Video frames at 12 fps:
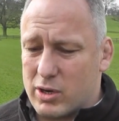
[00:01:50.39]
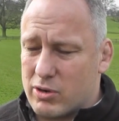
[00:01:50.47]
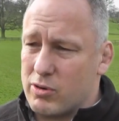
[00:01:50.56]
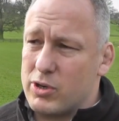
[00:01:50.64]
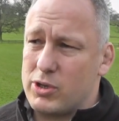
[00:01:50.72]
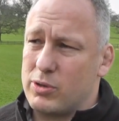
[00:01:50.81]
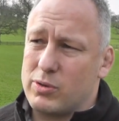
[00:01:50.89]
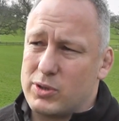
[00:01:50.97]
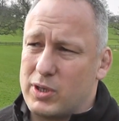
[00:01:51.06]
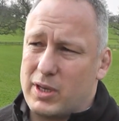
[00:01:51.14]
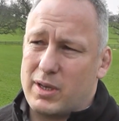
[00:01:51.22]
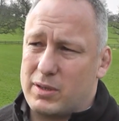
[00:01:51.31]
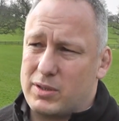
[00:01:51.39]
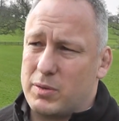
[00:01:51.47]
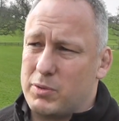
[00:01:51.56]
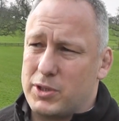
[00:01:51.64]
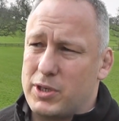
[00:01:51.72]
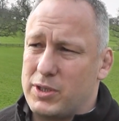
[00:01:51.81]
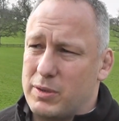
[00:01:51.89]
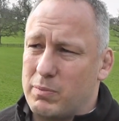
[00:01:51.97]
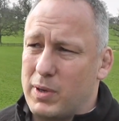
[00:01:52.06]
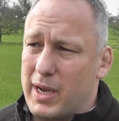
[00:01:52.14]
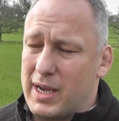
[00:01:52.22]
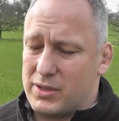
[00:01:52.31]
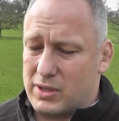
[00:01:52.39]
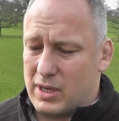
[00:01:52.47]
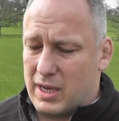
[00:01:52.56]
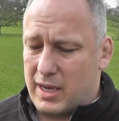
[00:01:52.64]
are crucial to producing players,